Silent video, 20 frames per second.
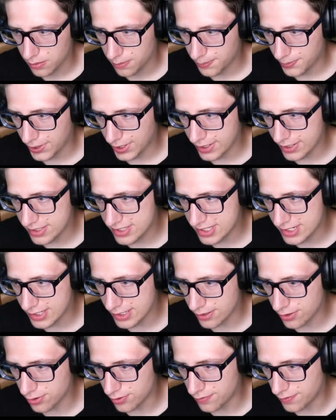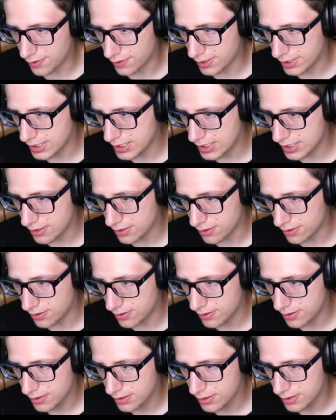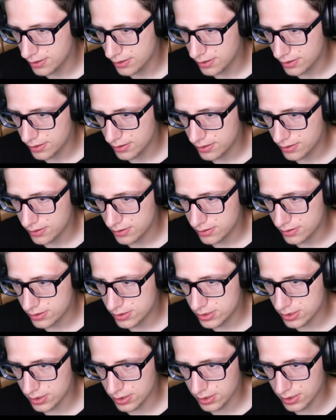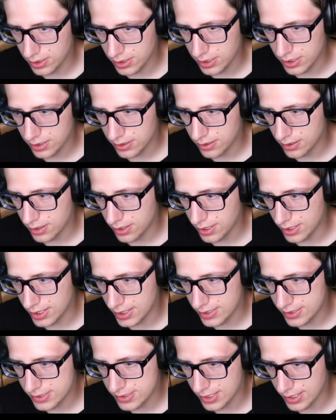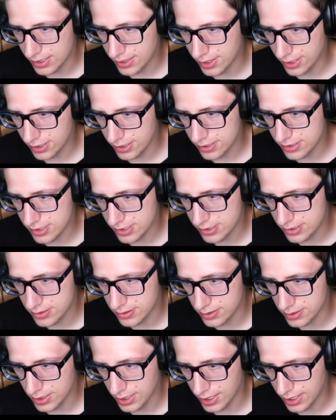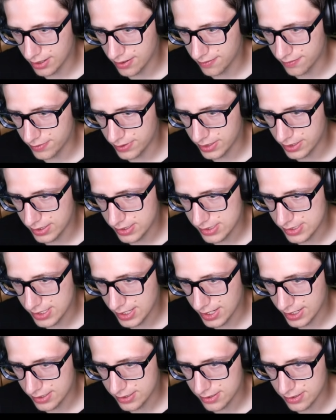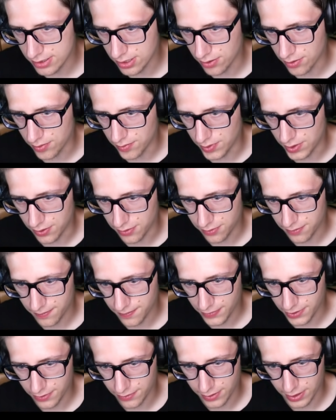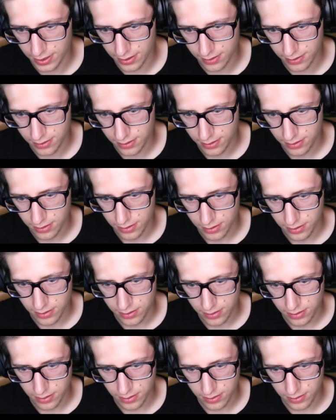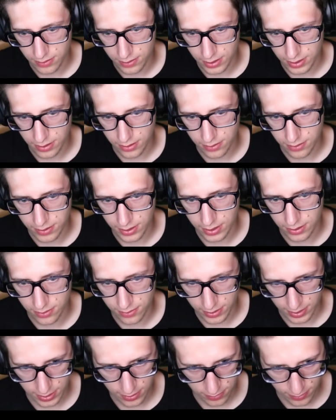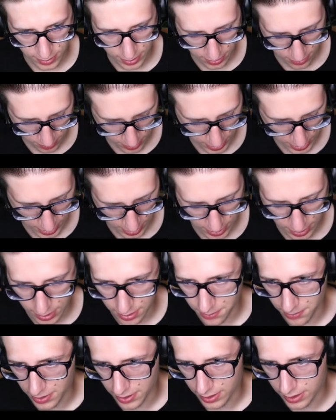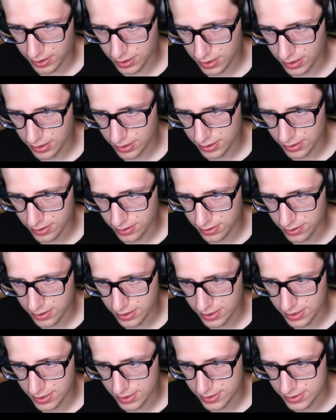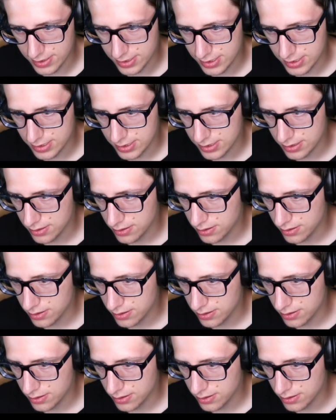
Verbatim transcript: Paste it over here. Delete this. I think this is going to have the exact... No, it won't. Okay. Okay. And then I'm gonna cut this.